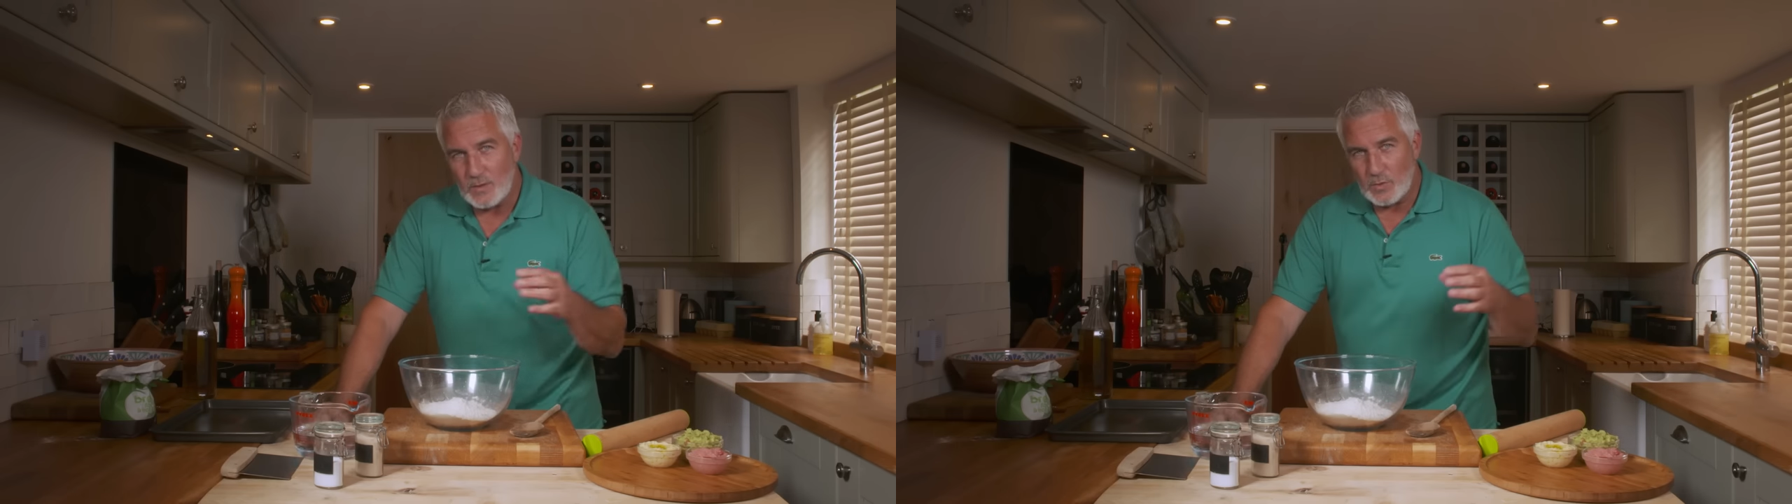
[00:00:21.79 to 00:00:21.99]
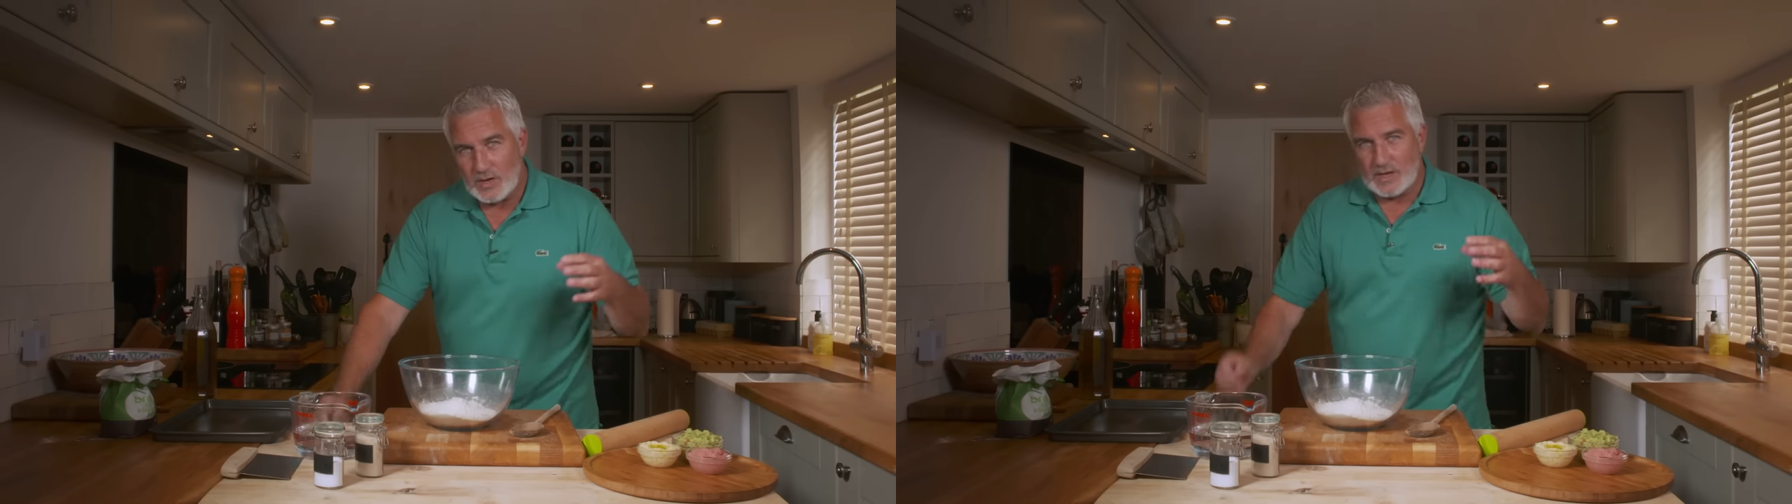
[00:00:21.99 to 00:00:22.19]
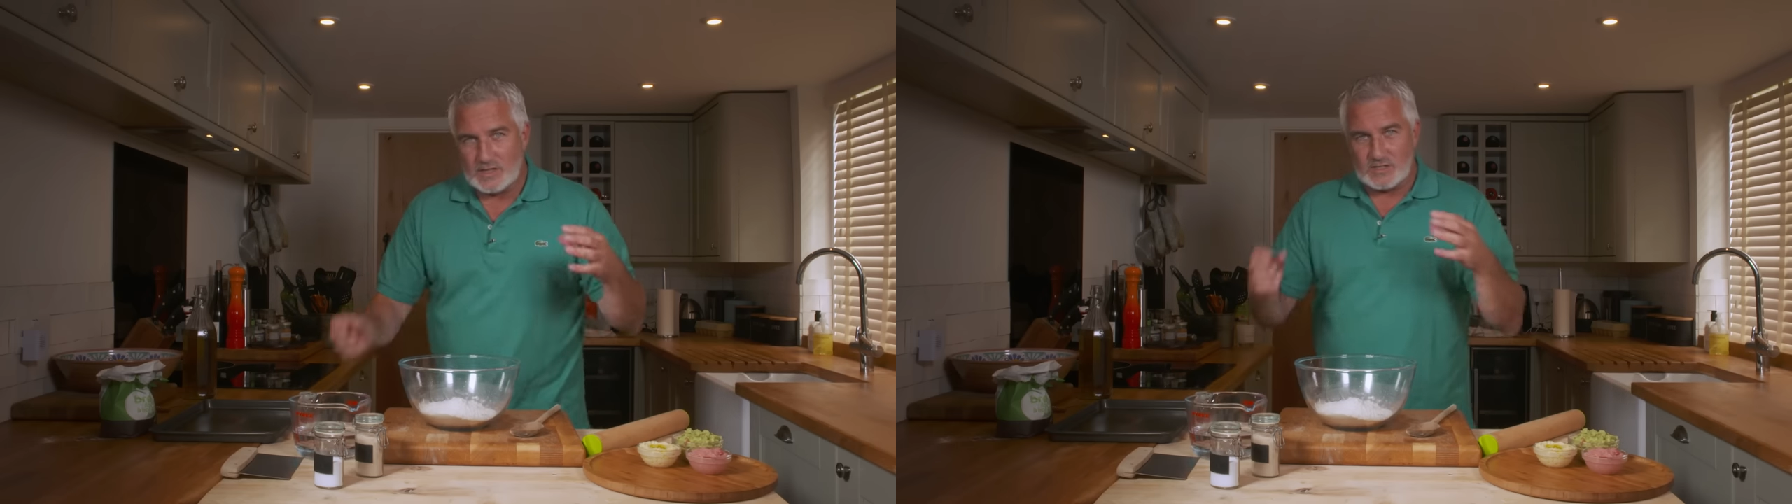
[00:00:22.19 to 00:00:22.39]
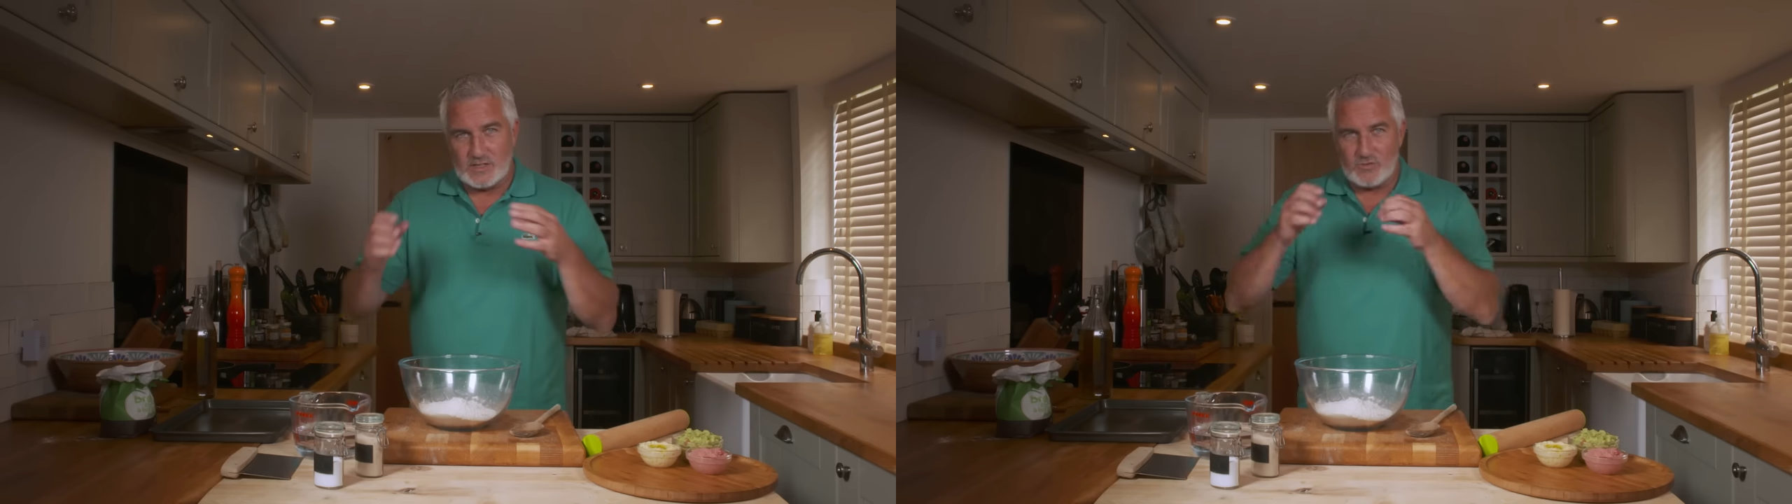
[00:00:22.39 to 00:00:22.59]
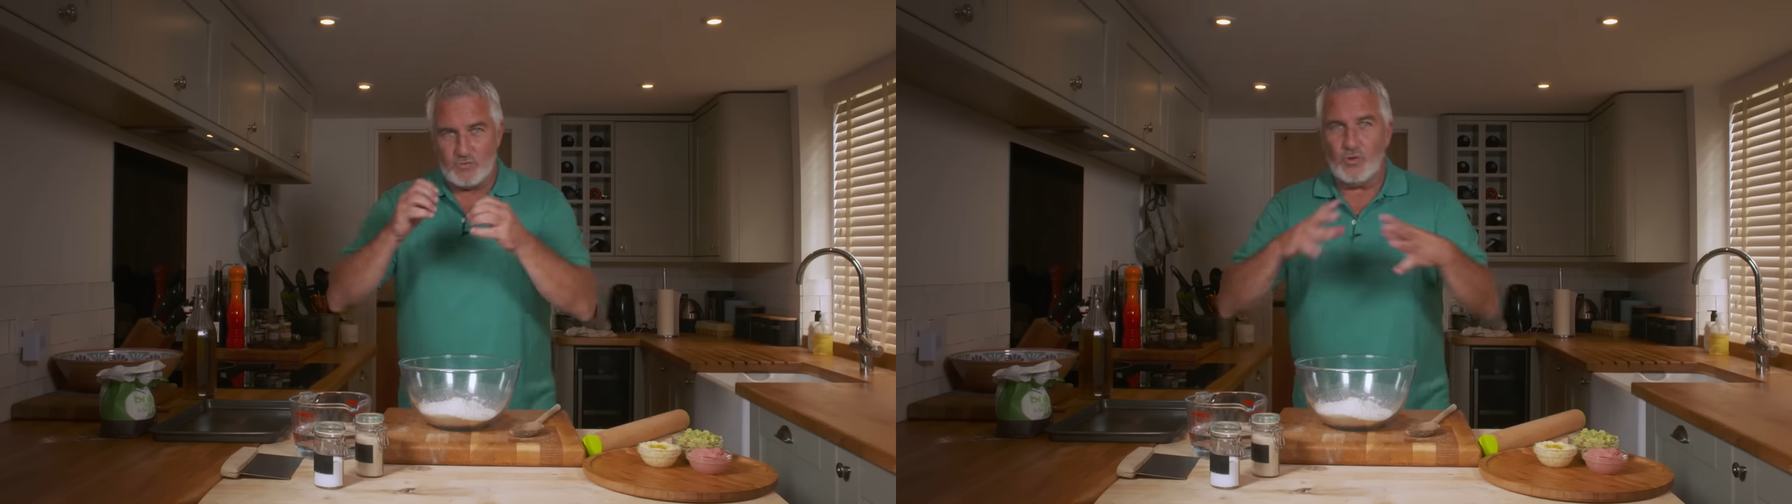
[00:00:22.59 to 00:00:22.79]
When it hits
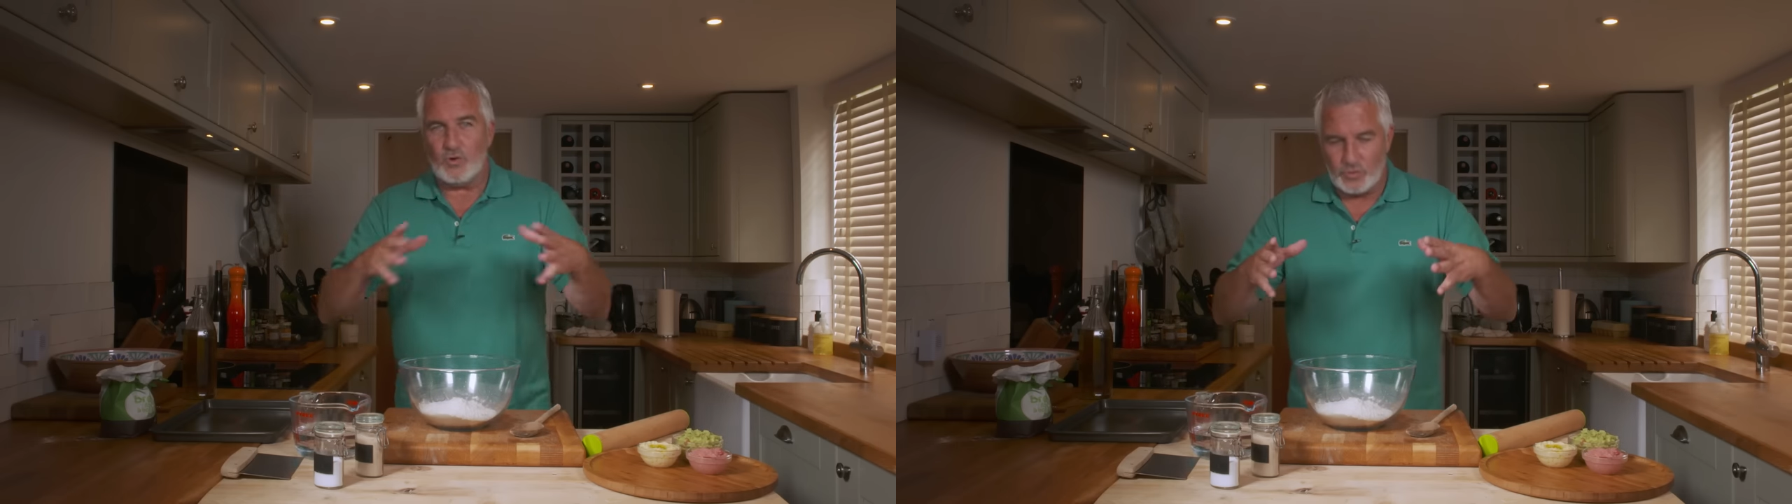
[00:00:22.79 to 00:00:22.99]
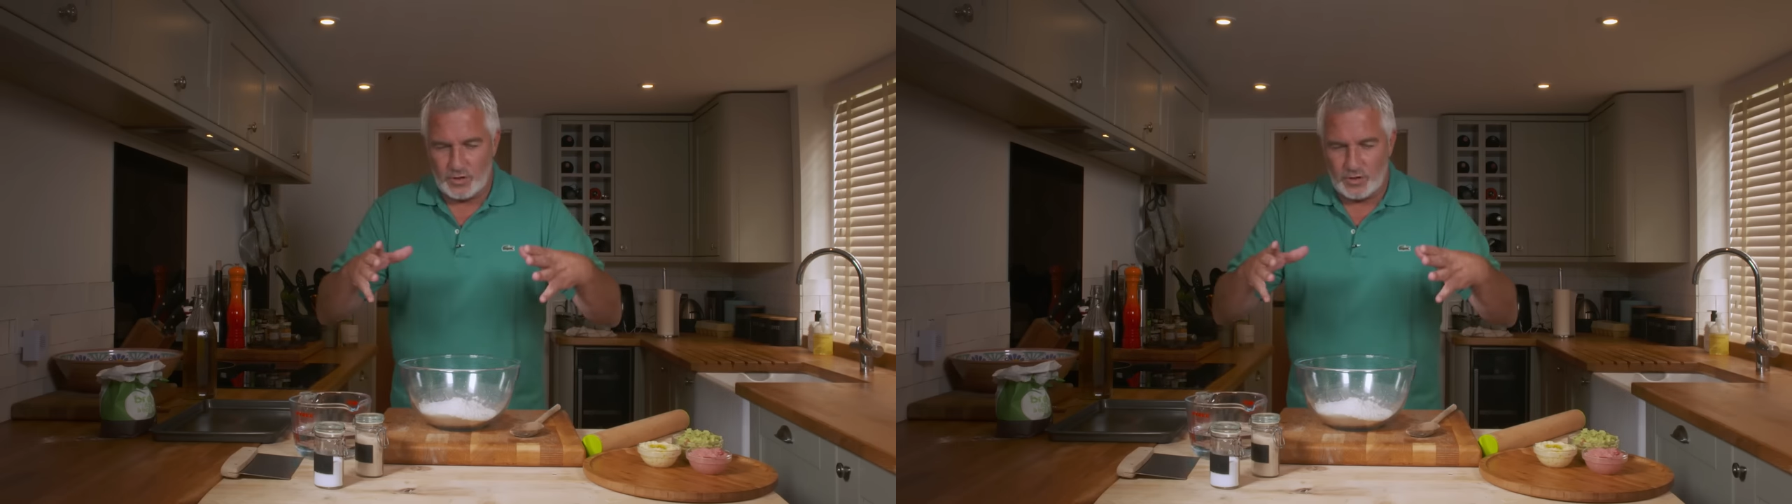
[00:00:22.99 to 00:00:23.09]
this raw